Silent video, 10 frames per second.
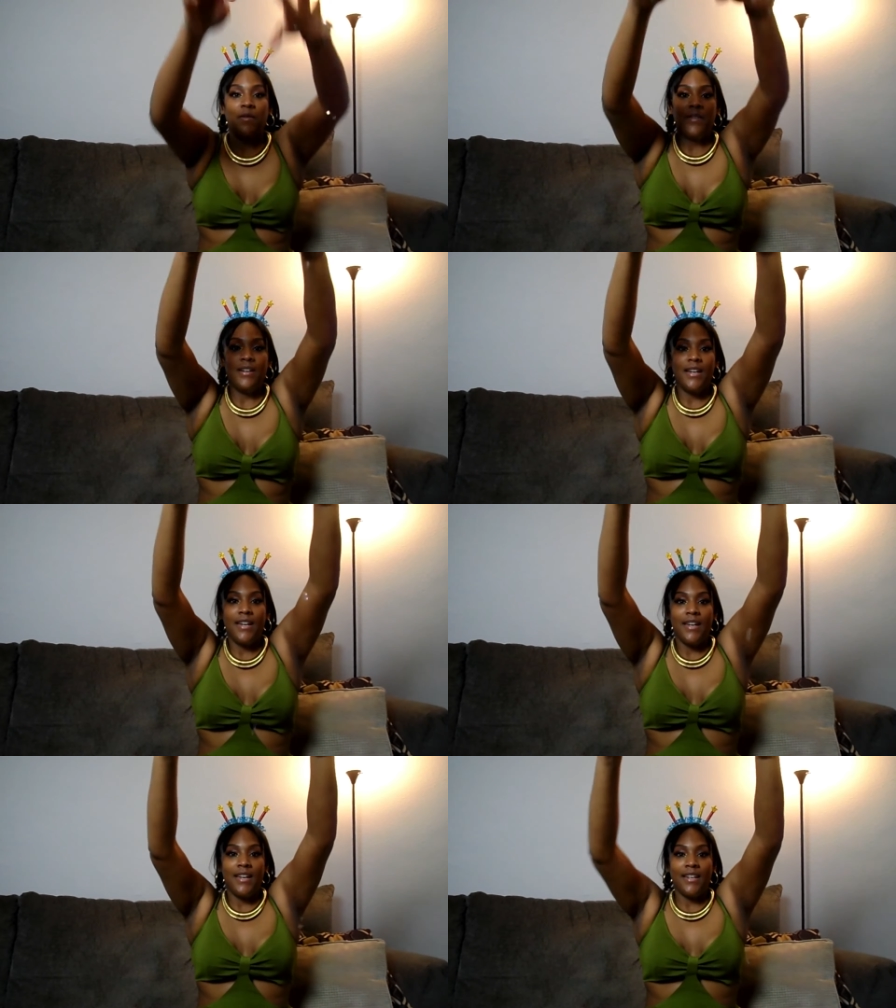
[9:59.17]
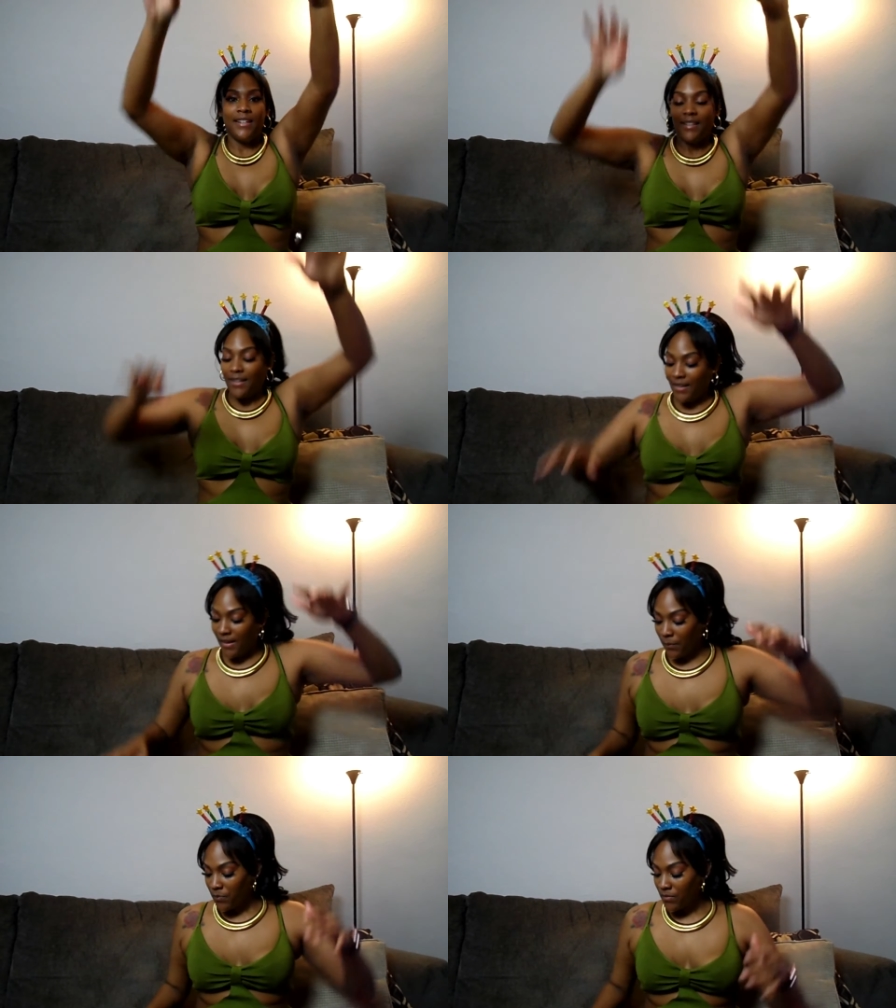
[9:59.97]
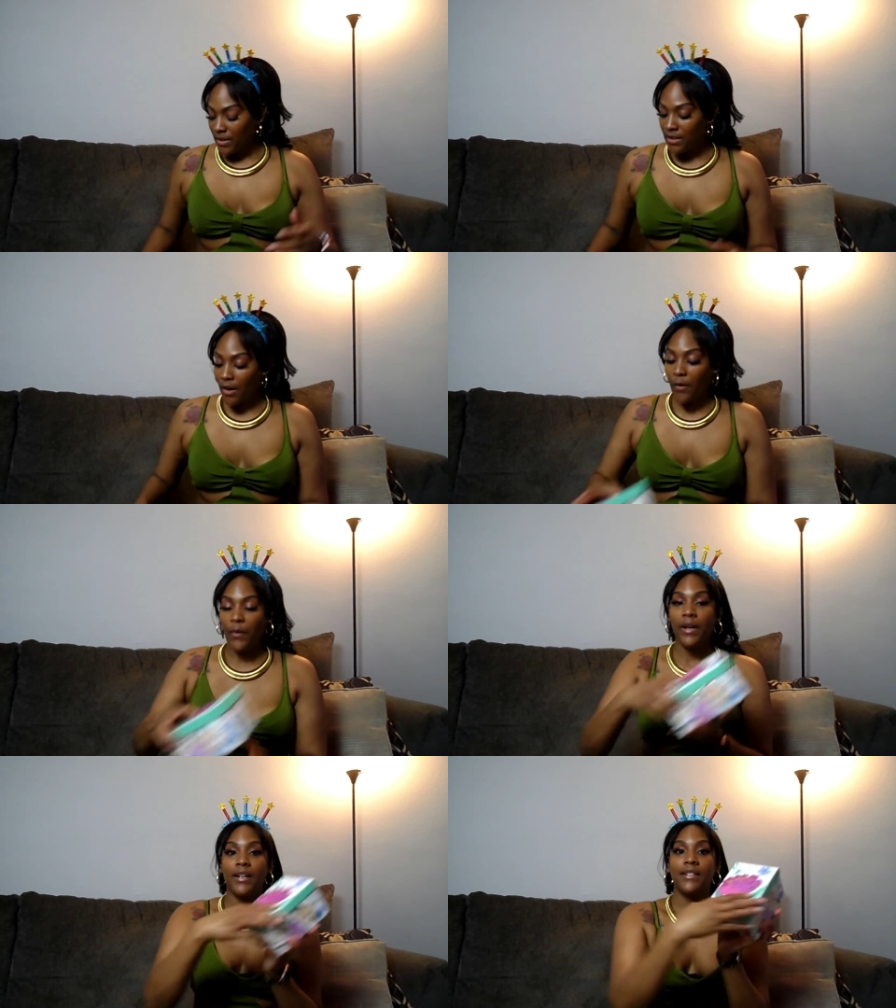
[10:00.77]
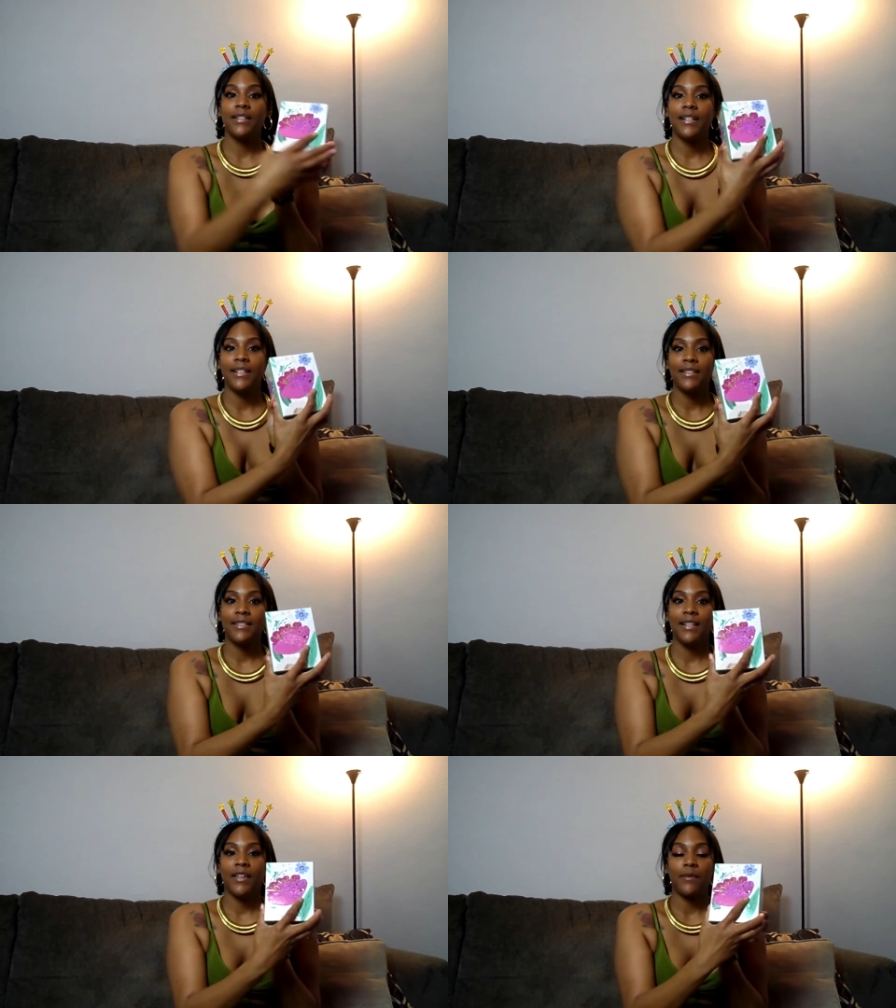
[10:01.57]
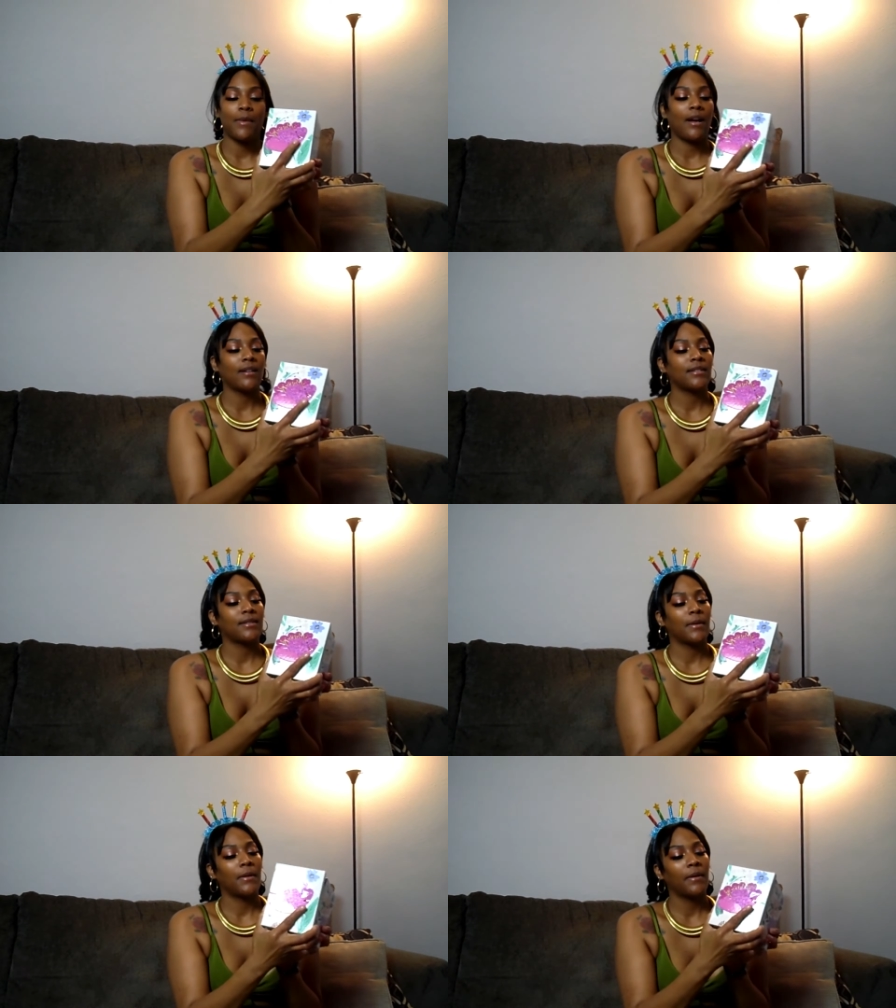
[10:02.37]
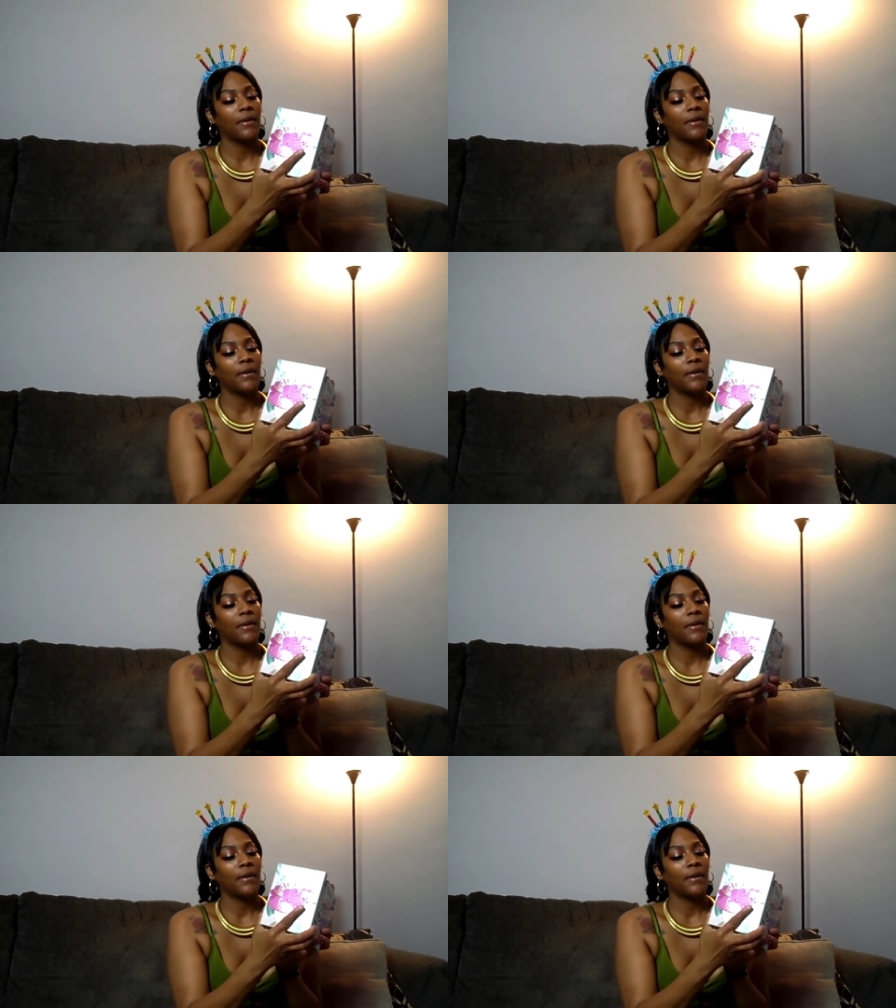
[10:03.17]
Whee! Okay, so here is the other box.